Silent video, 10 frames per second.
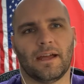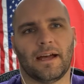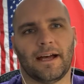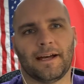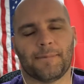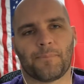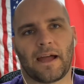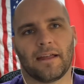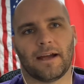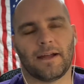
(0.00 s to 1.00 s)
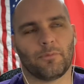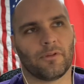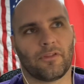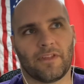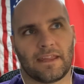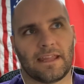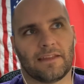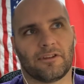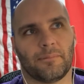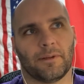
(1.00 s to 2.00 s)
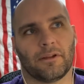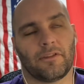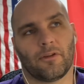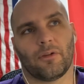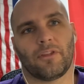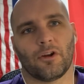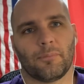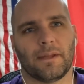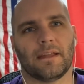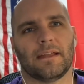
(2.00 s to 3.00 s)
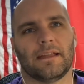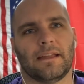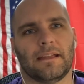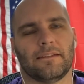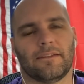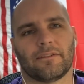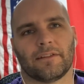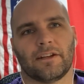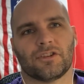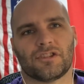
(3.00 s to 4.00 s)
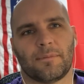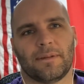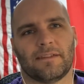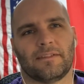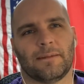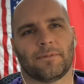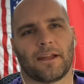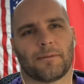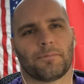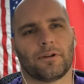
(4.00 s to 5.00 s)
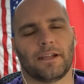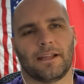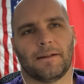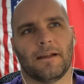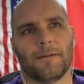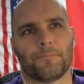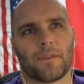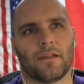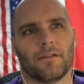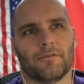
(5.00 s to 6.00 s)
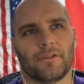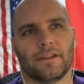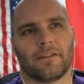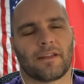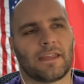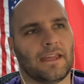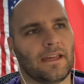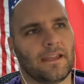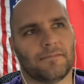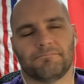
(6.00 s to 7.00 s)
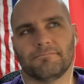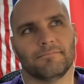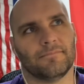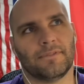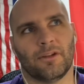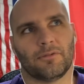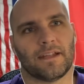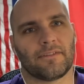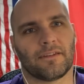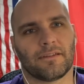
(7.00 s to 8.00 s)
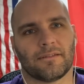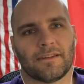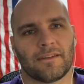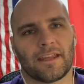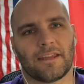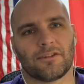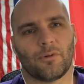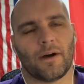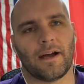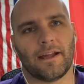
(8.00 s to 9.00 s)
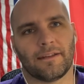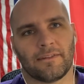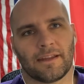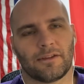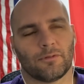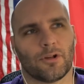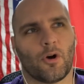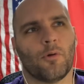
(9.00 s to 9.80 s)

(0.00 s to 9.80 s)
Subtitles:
I really think he has the ability. The only thing will be is his leadership. He seems like a pretty vanilla kid. Doesn't get too high, doesn't get too low.